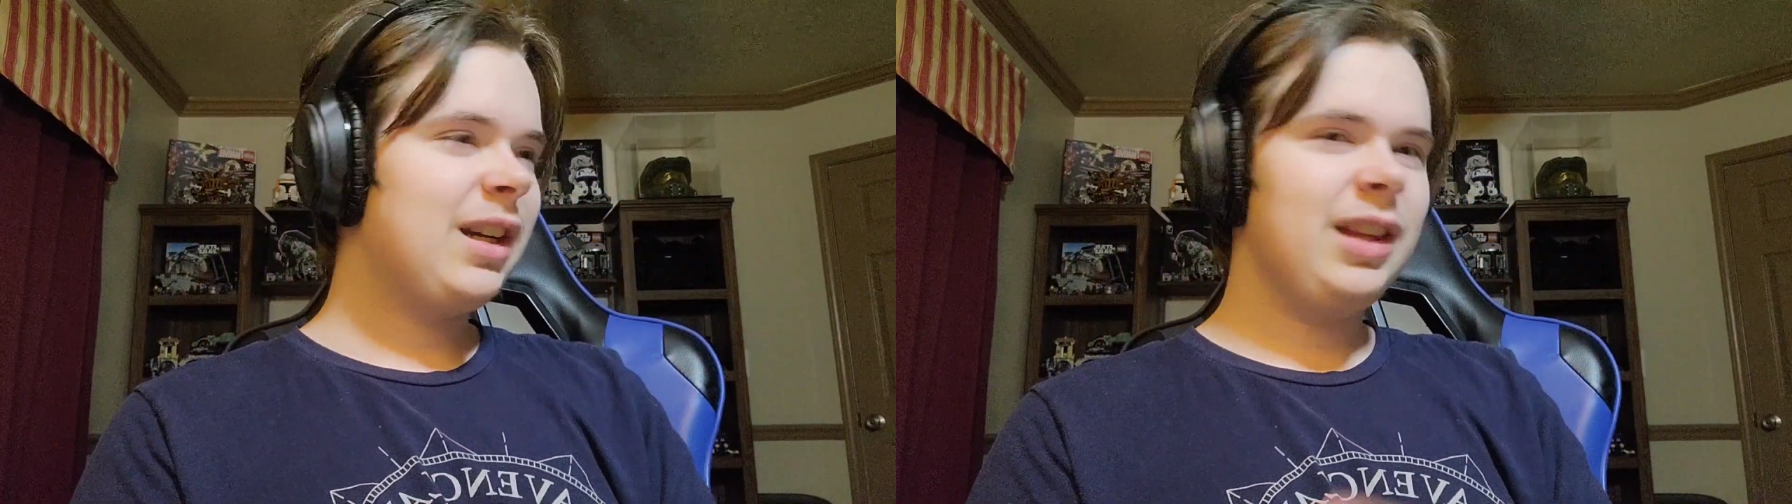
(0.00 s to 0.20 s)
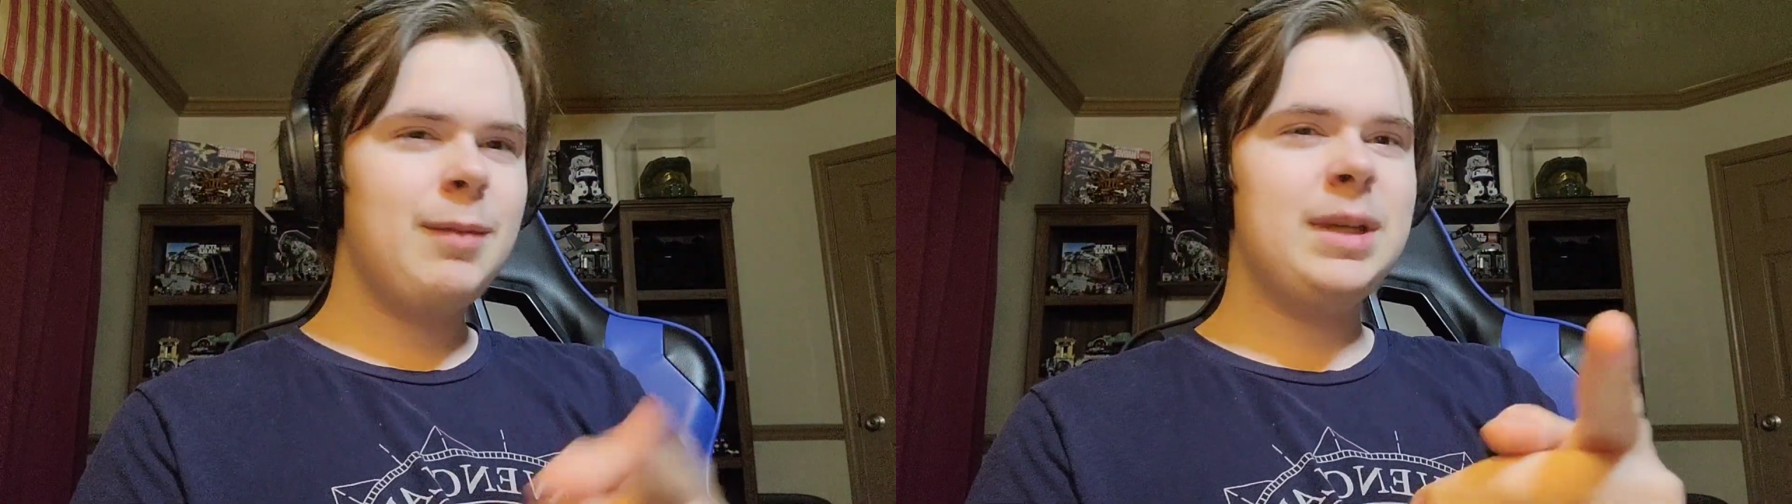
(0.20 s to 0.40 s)

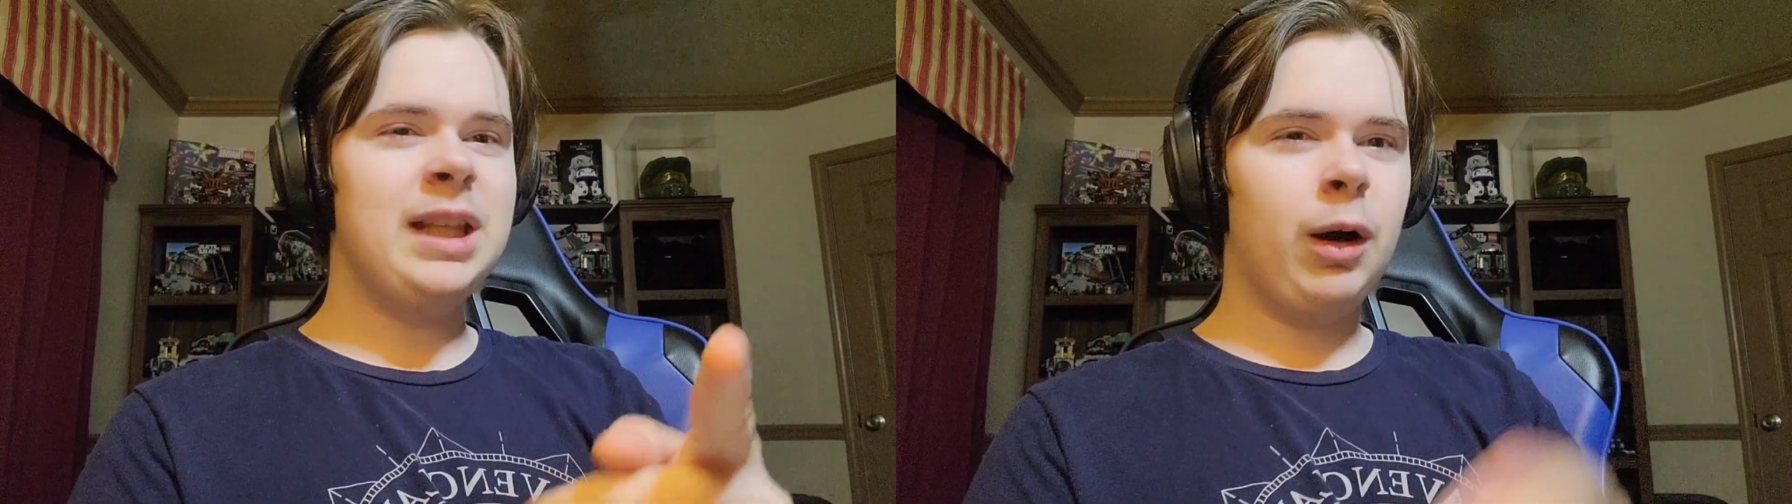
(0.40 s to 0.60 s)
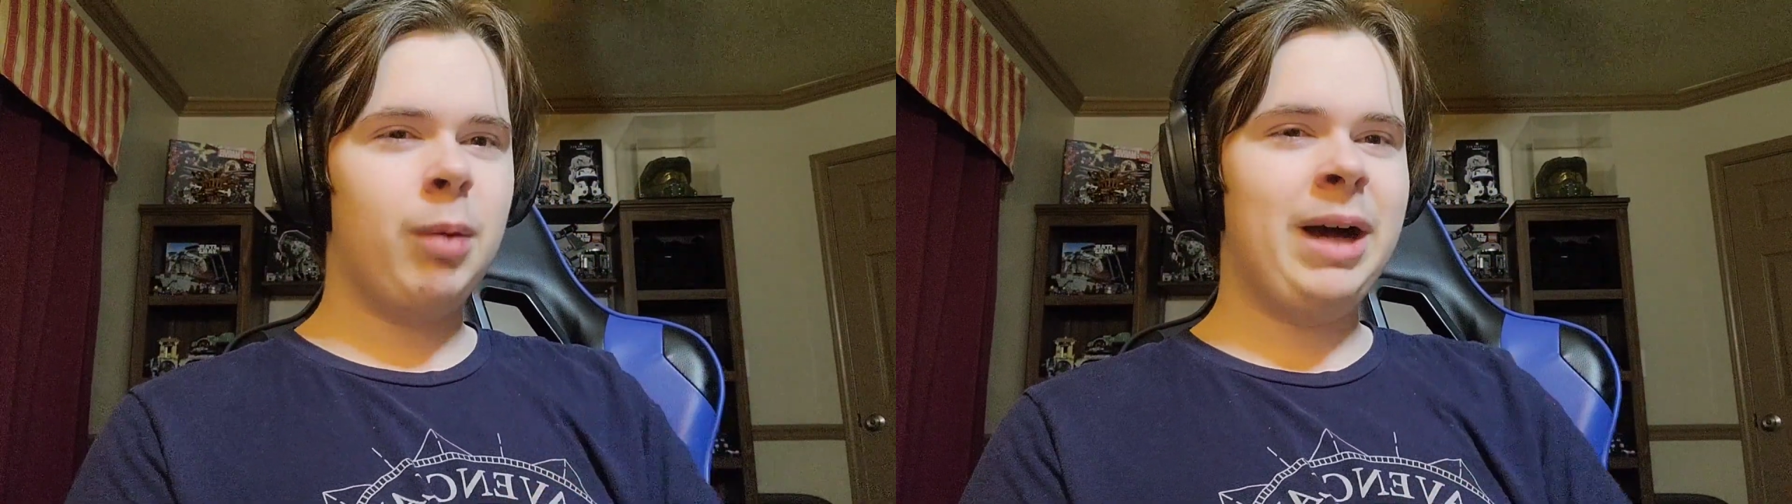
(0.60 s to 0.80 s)
let me
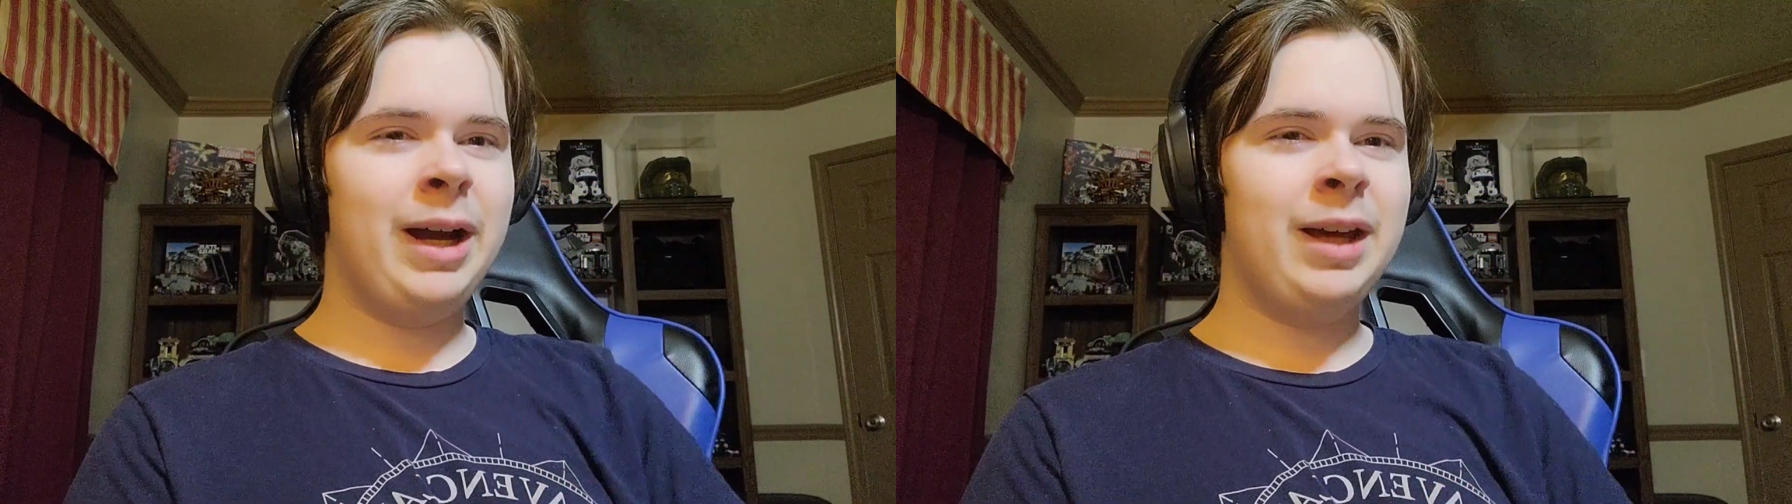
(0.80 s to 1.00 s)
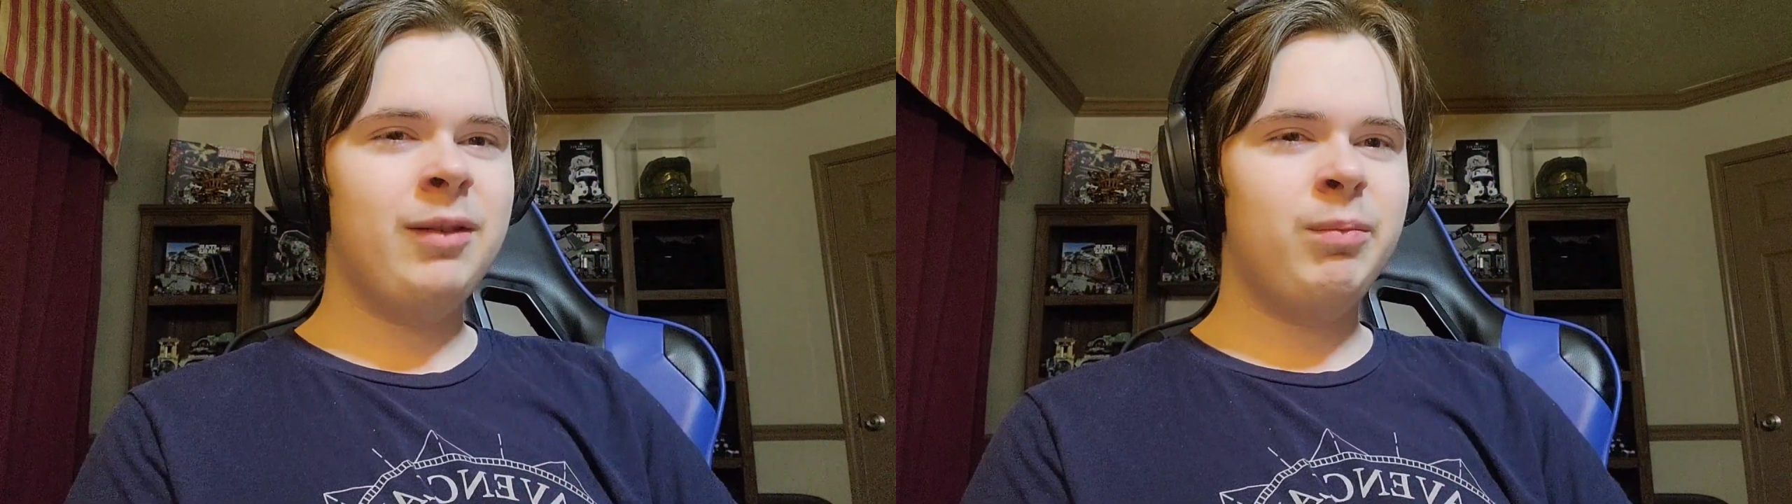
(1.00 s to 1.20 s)
know
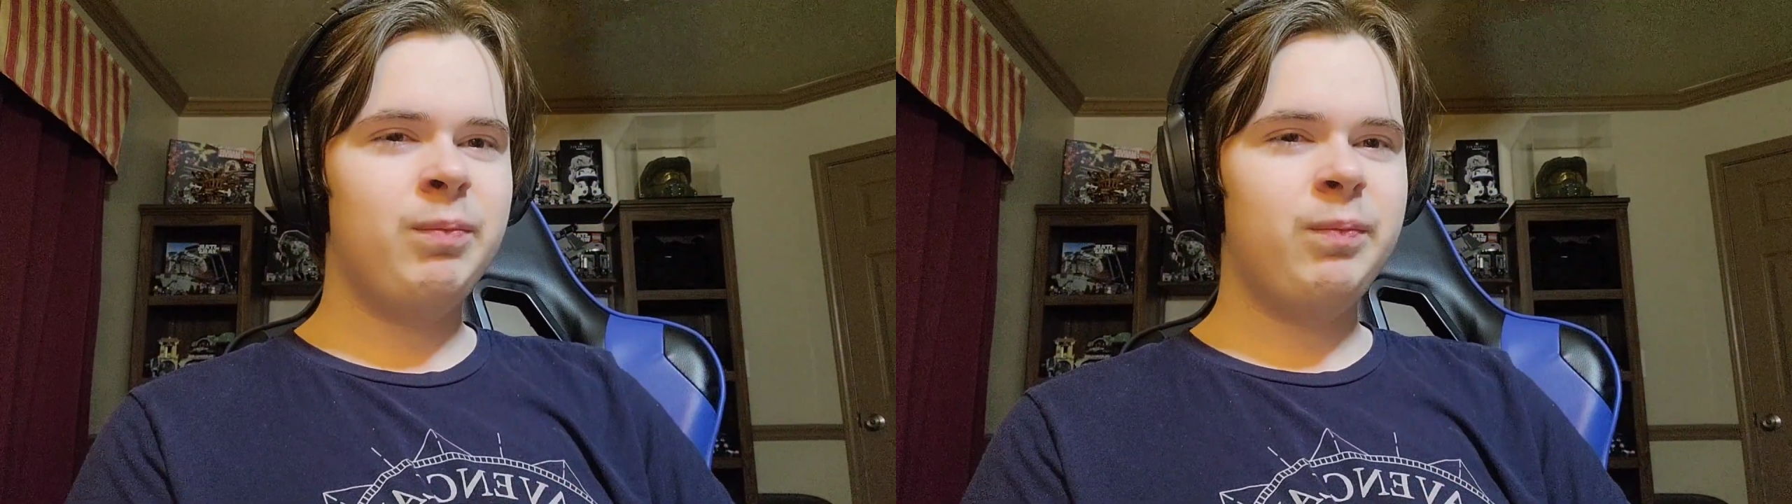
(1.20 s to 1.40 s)
about it.